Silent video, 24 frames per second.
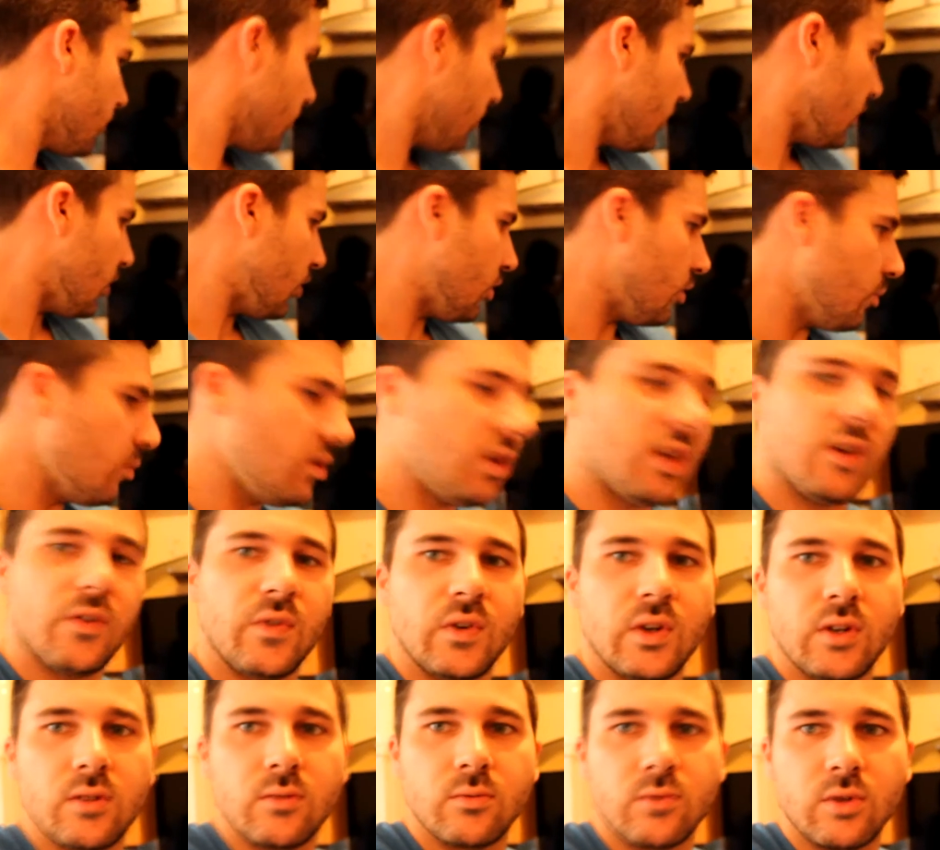it's something
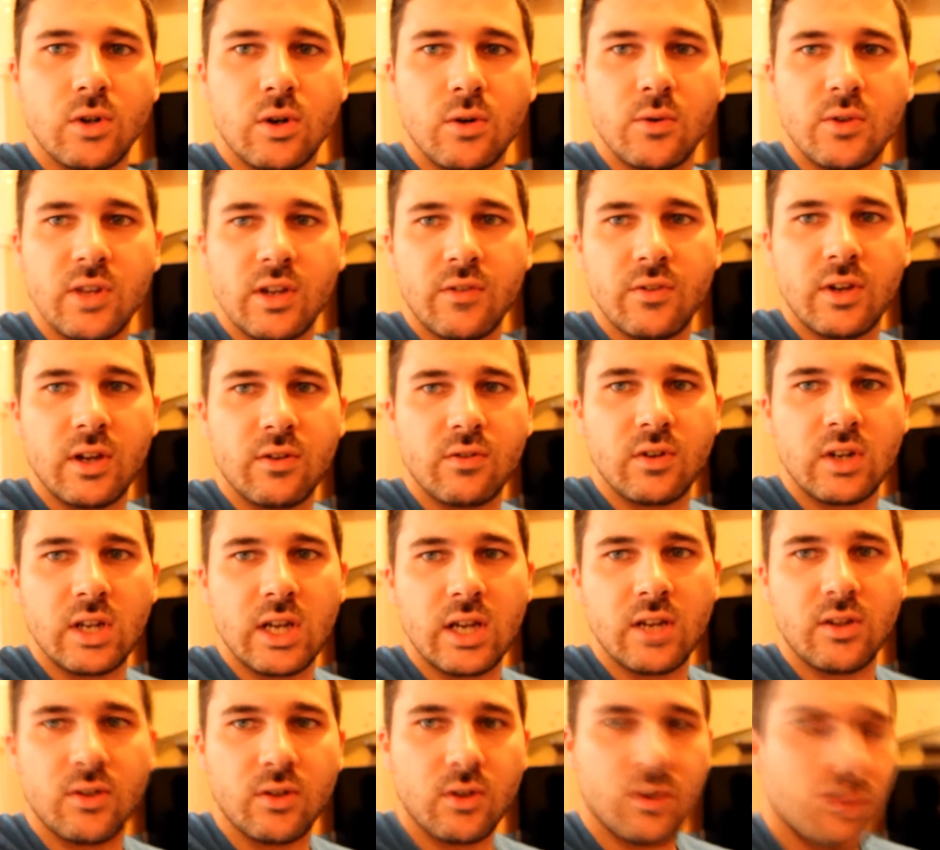different. Don't always have it every
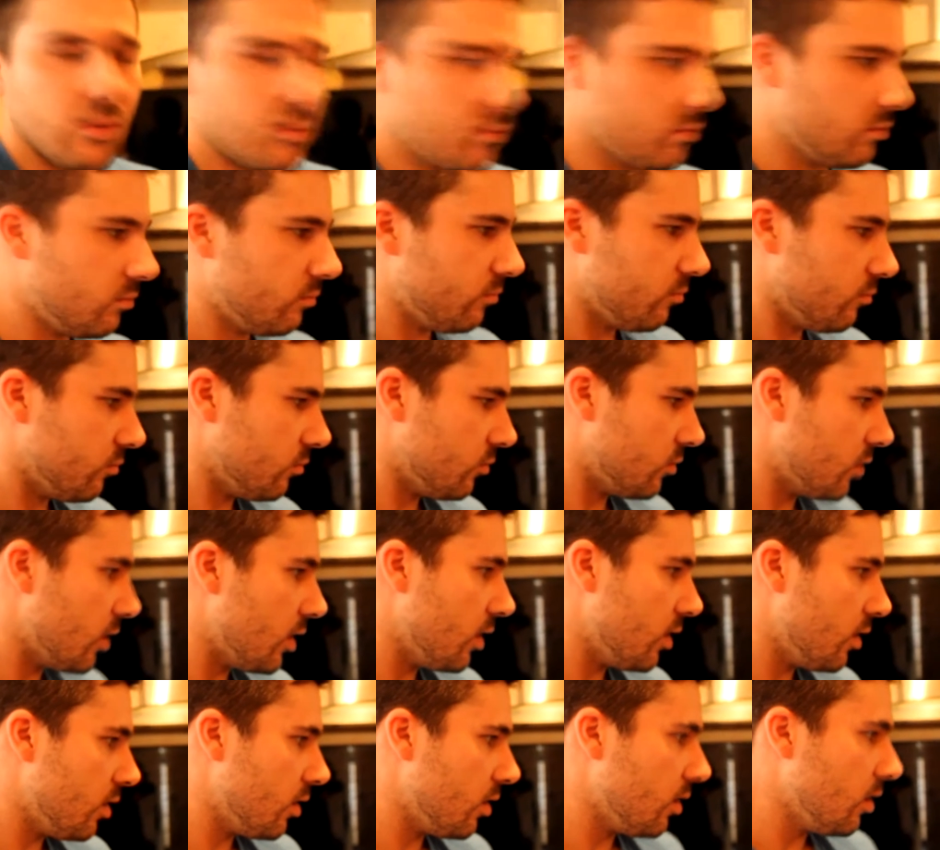day, so
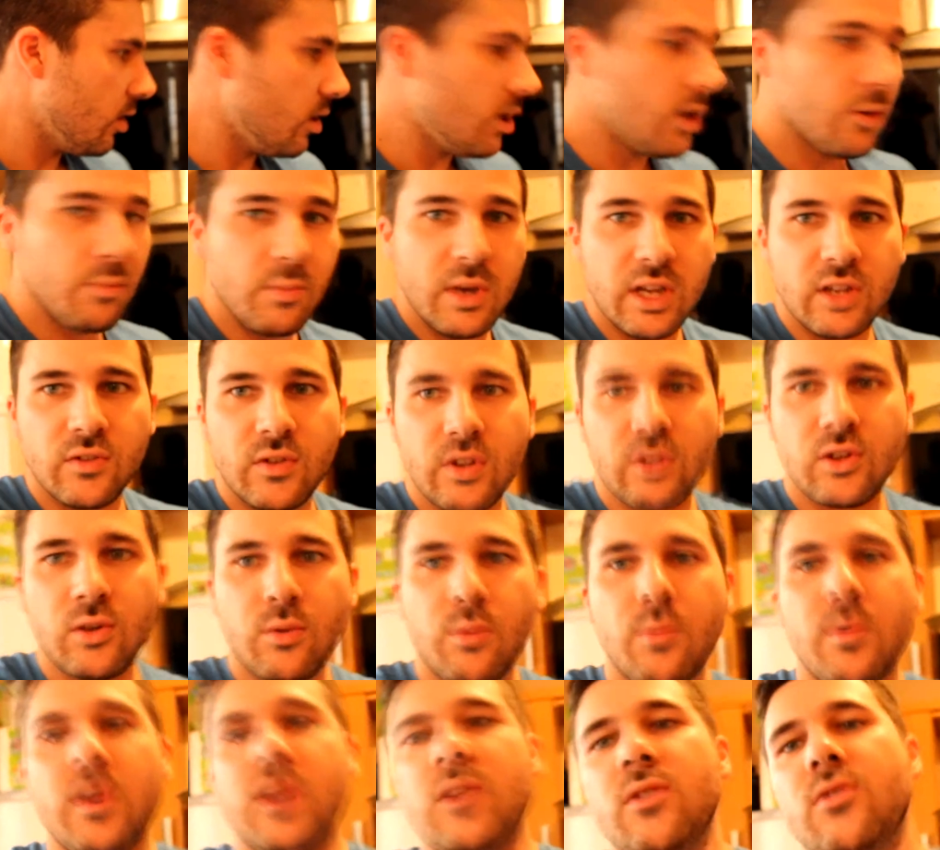mix things up
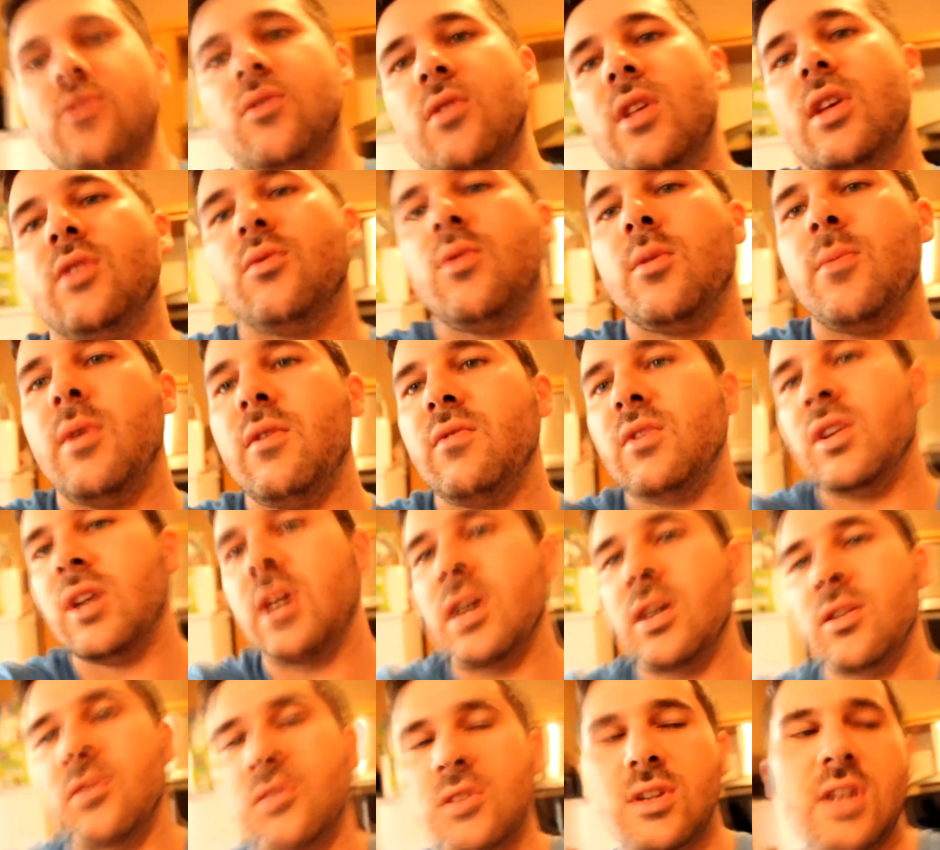a bit. So that's what I'm having,
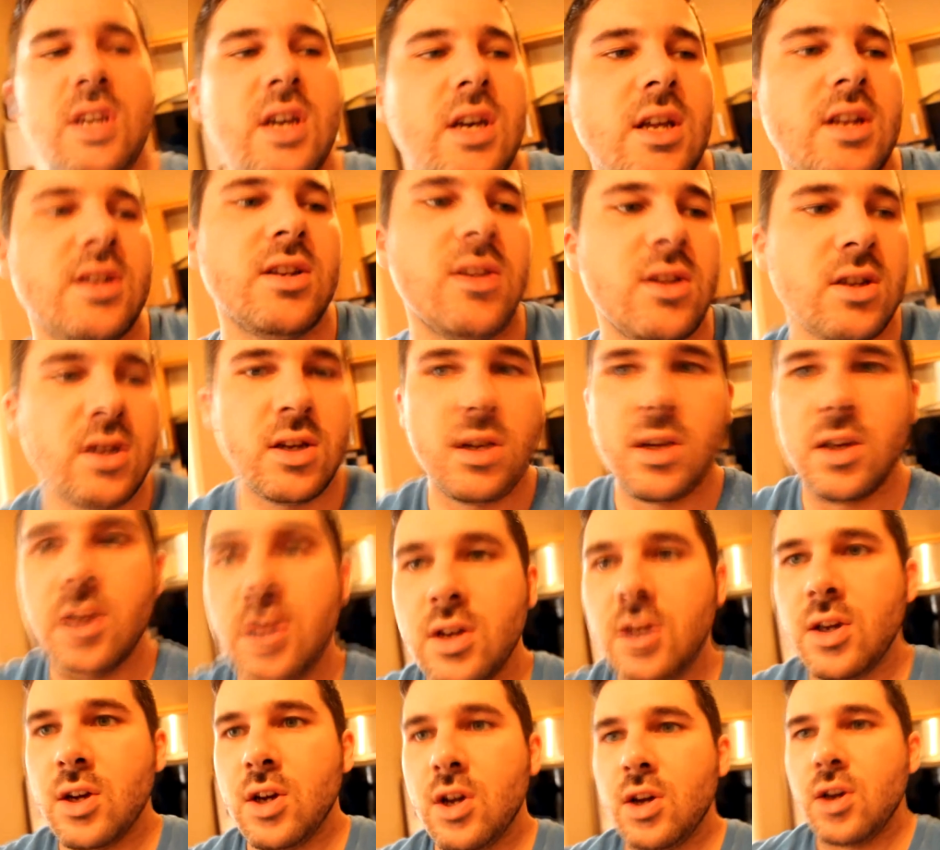guys. And
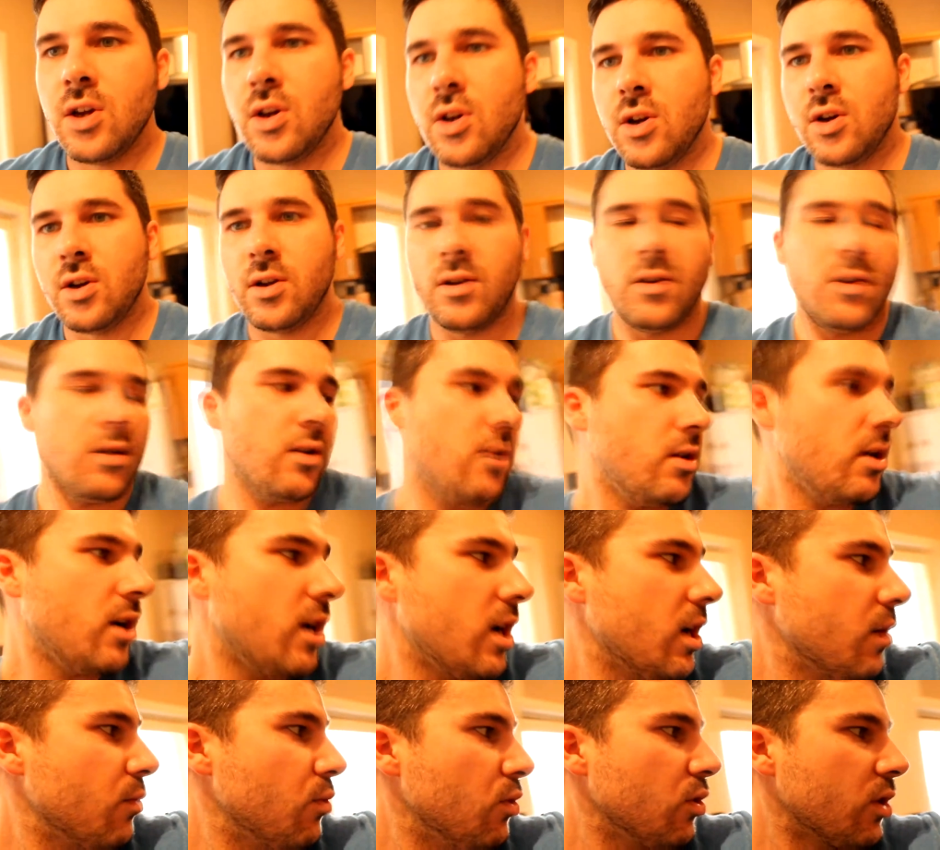
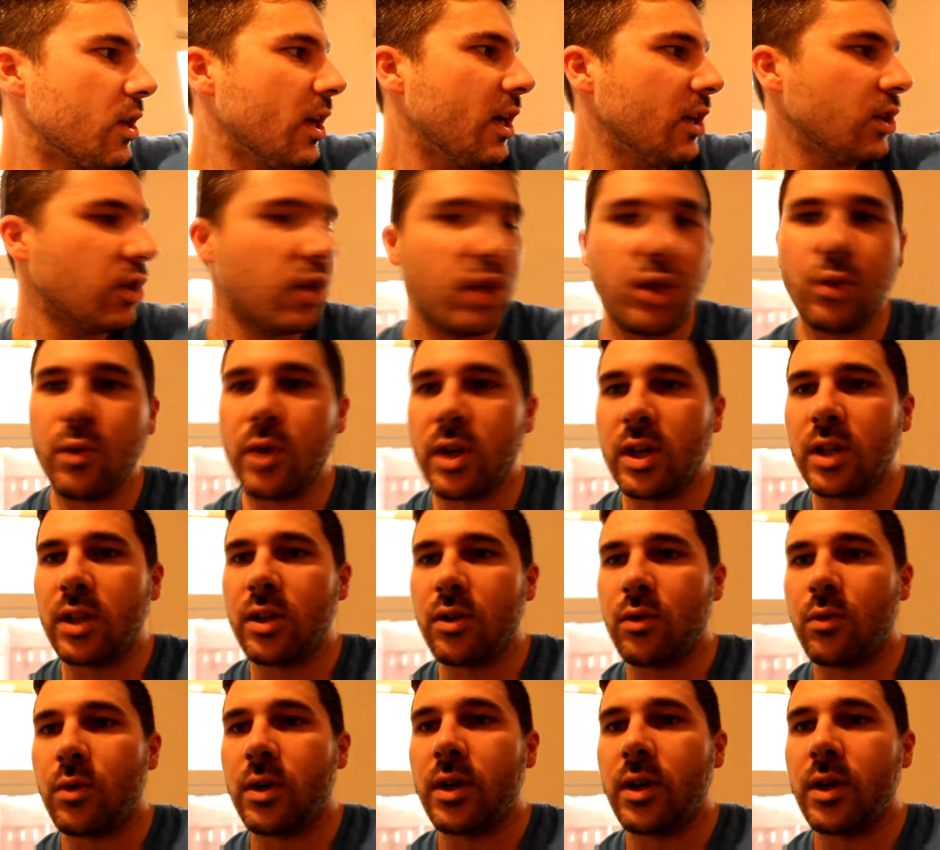I will catch you in a little